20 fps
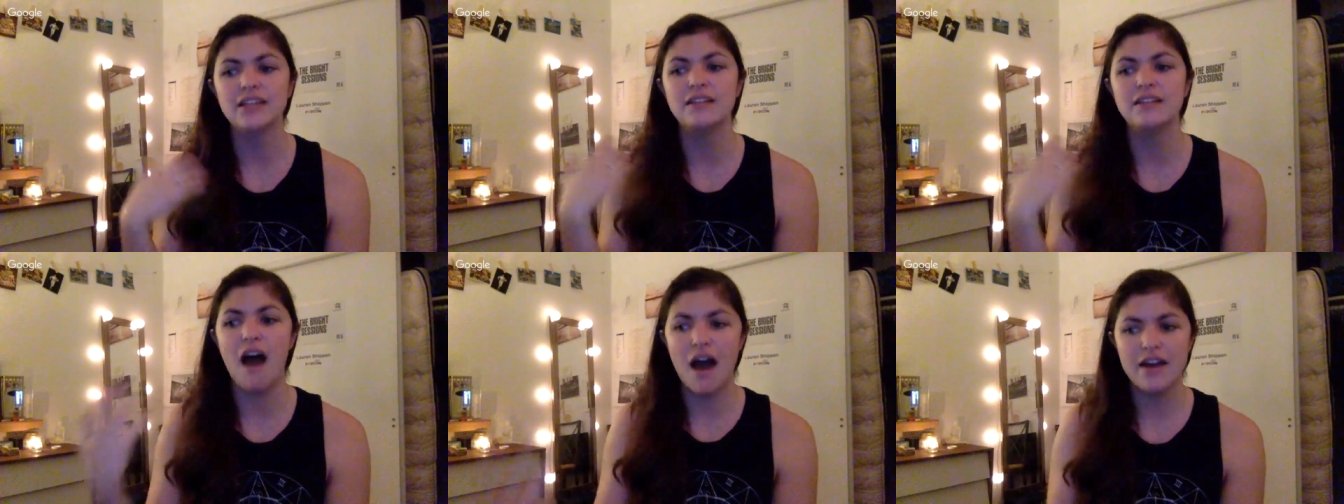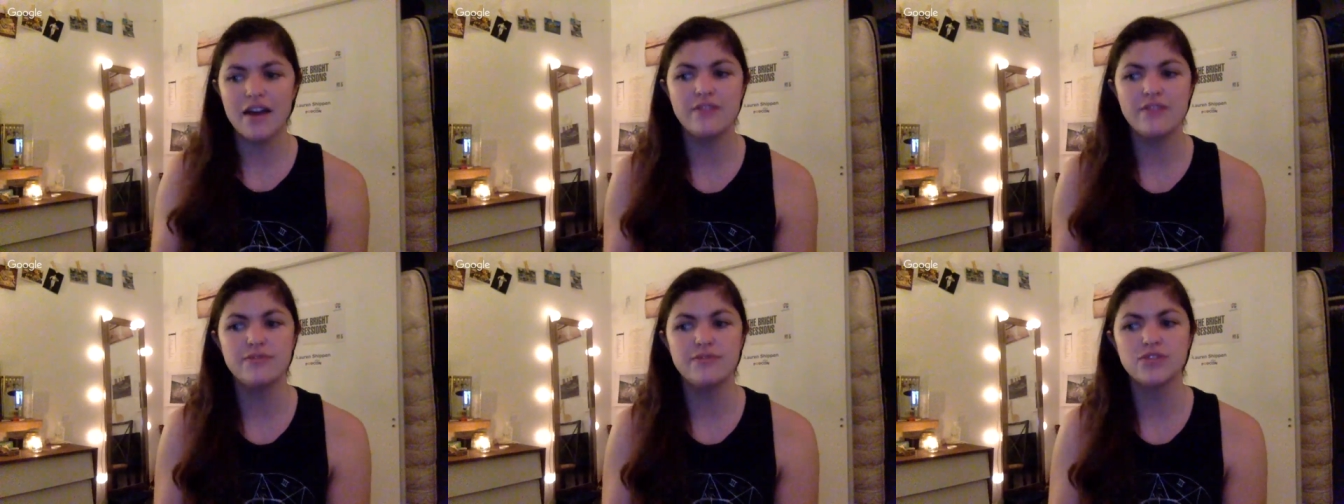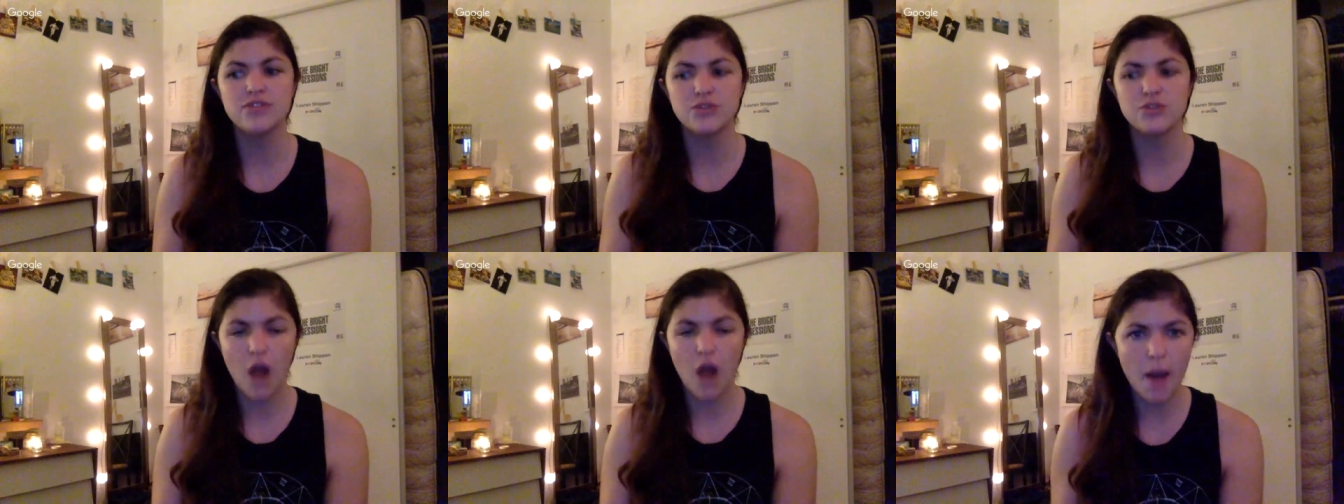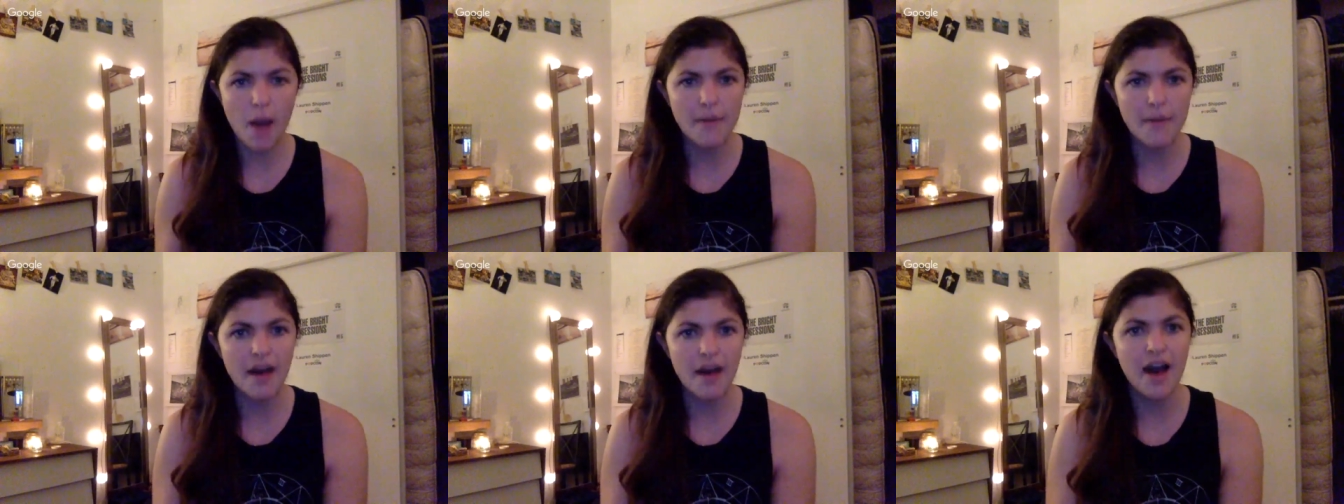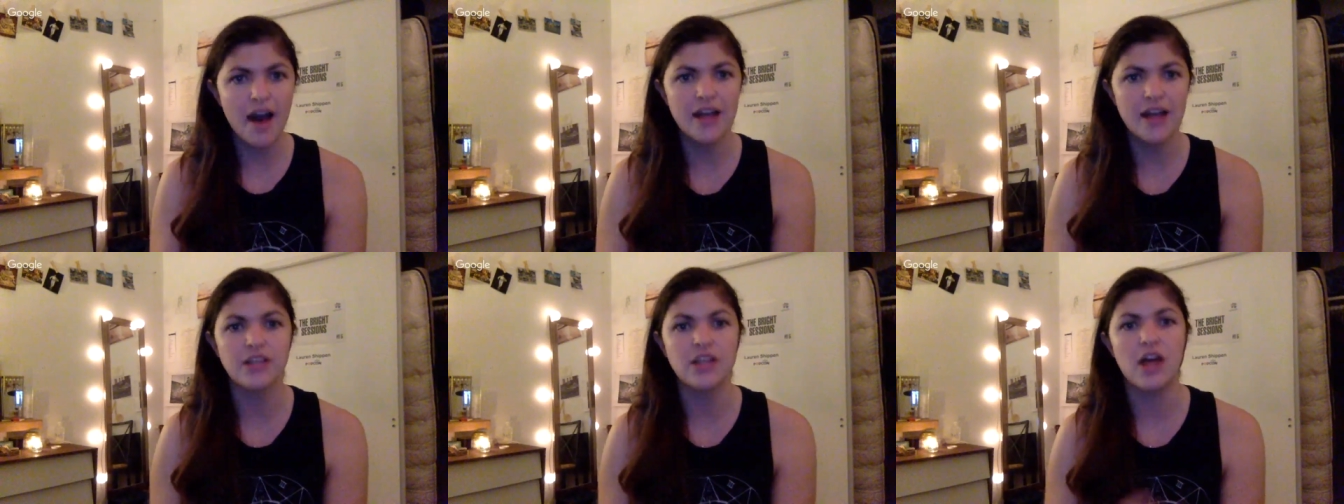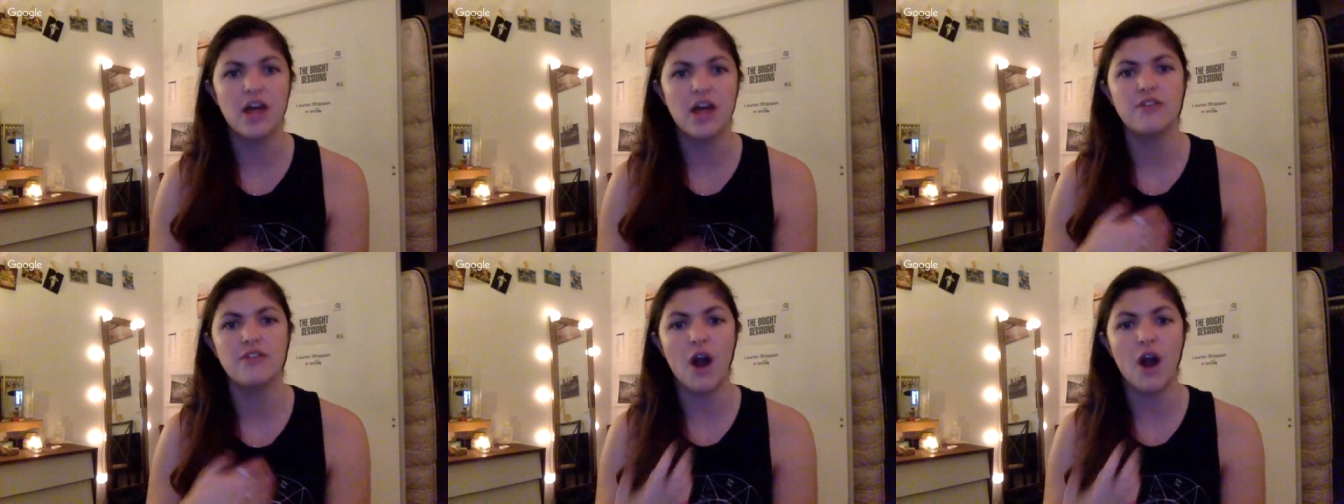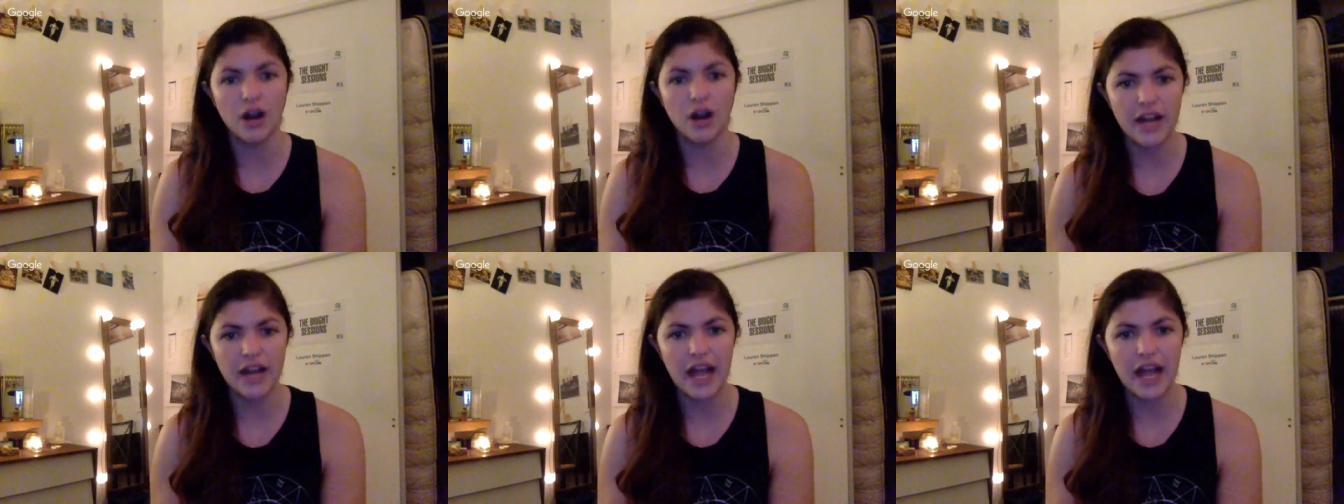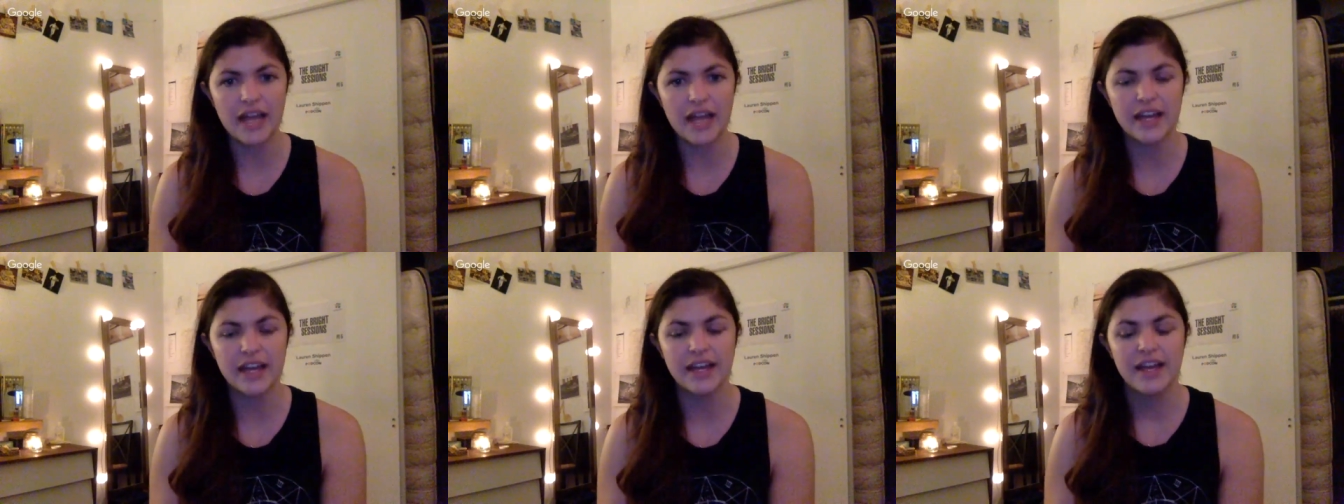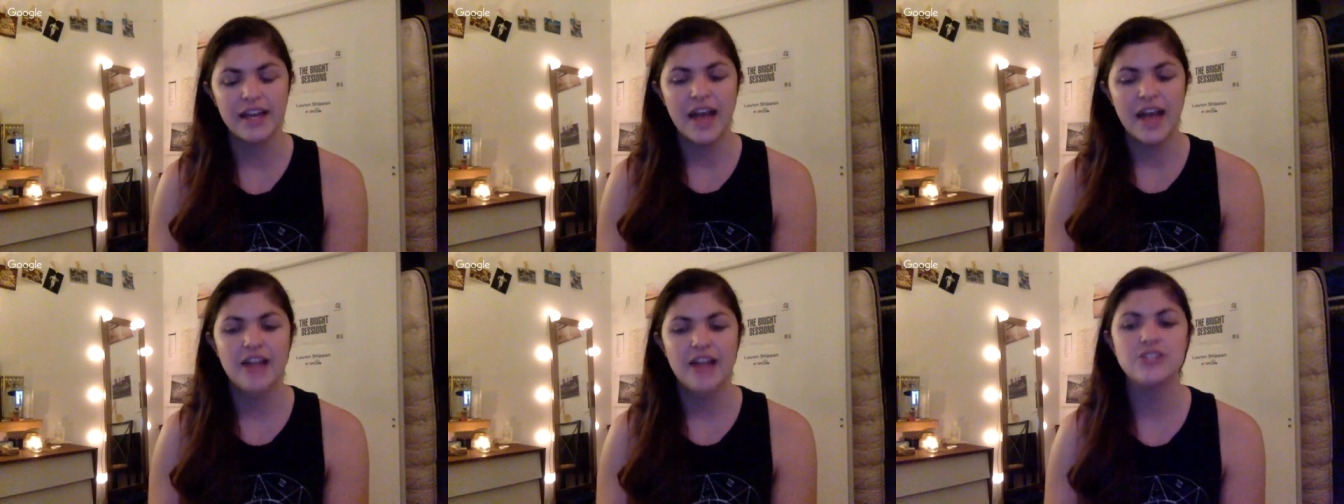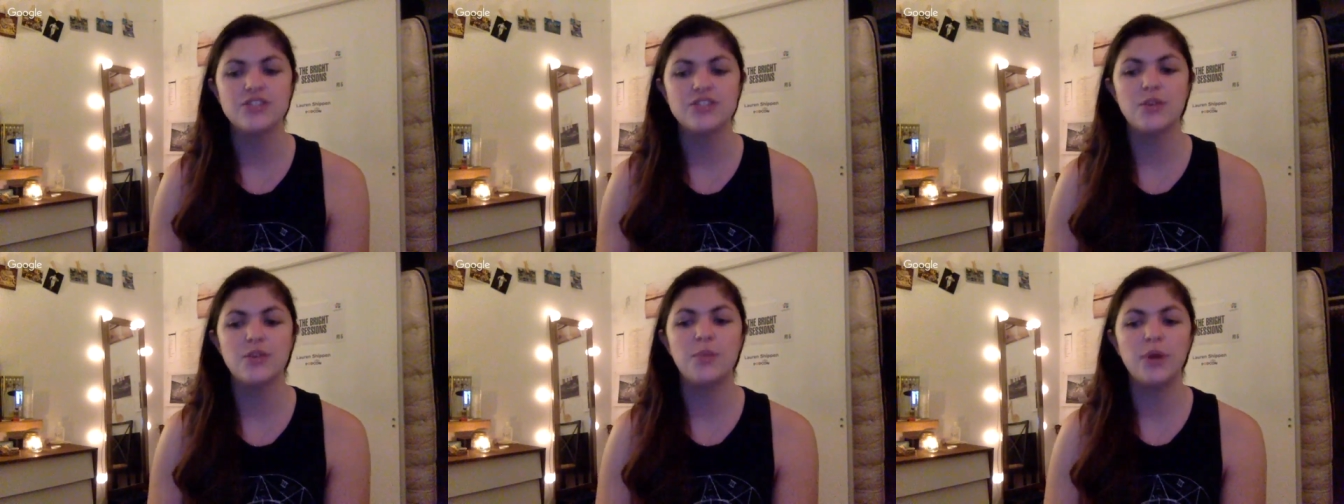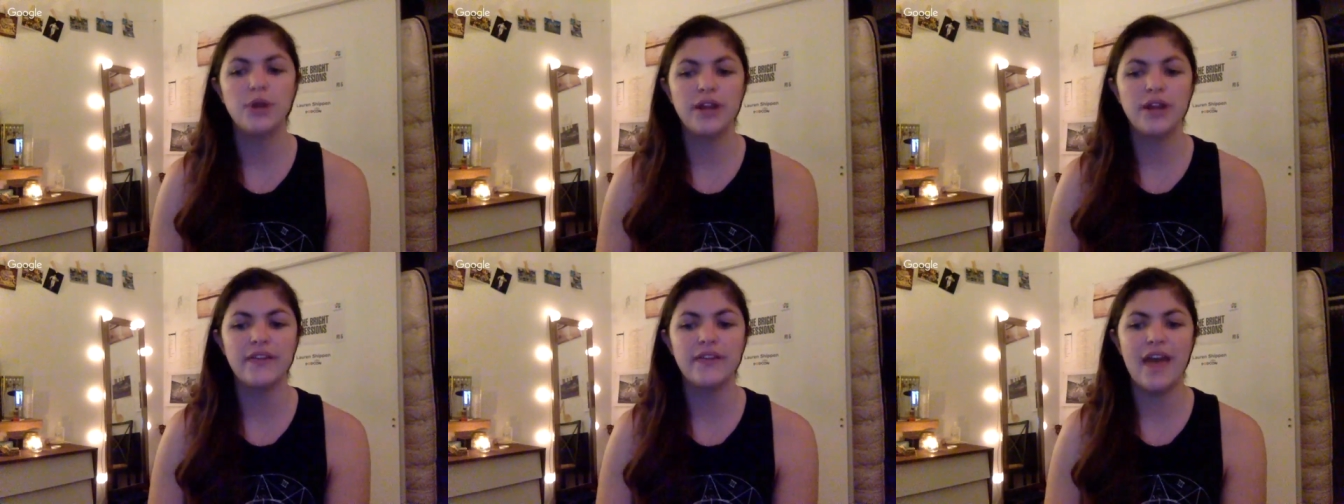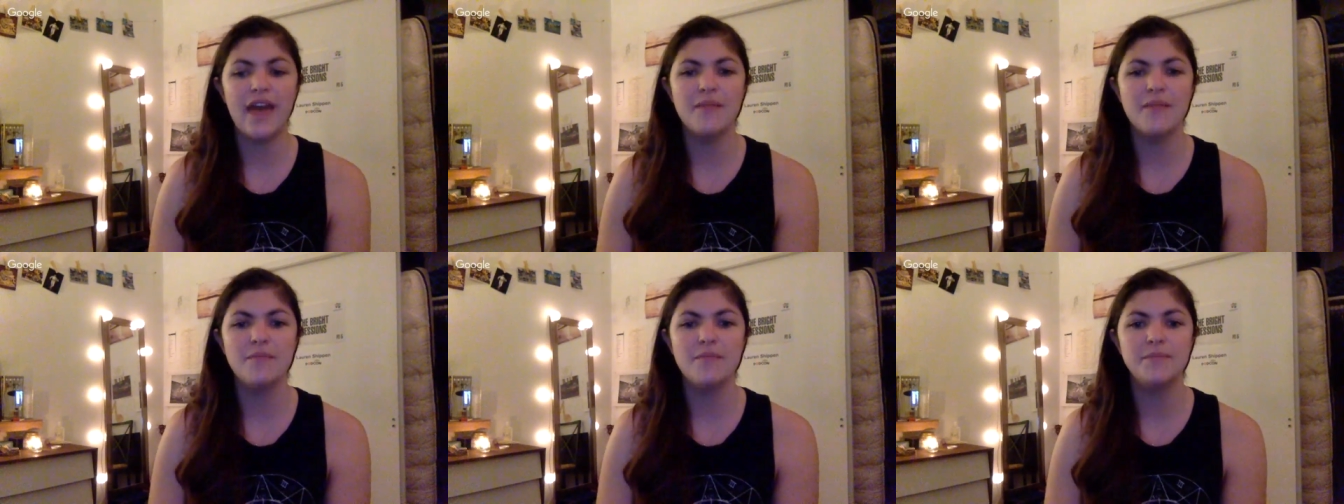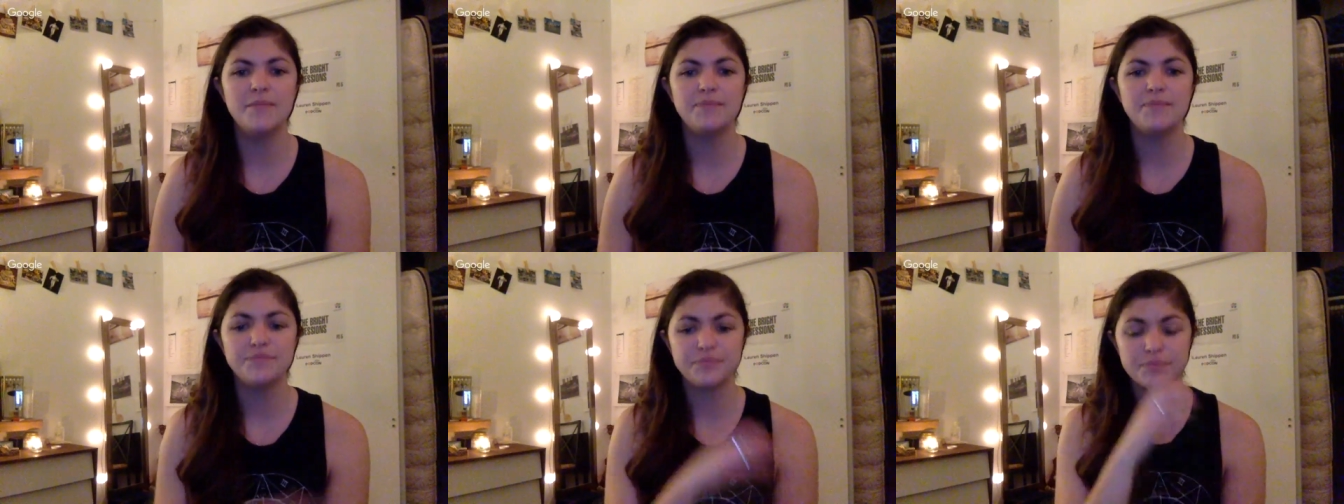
a lot of trauma and a lot of heartache, and so putting them